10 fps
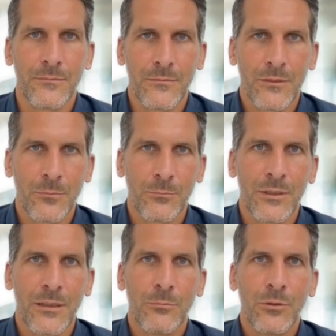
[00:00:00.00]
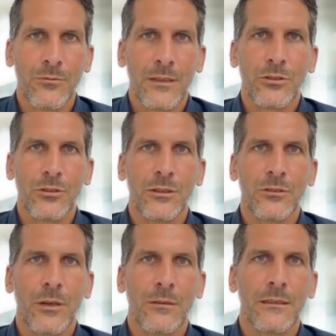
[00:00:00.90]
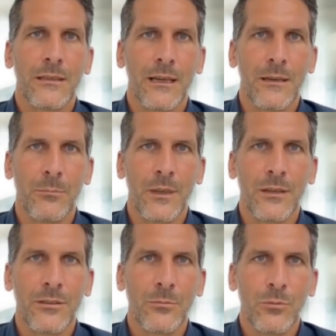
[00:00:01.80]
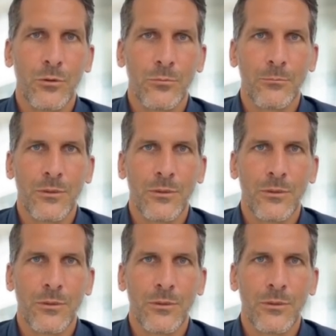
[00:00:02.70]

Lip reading: Complete prevention is often not possible,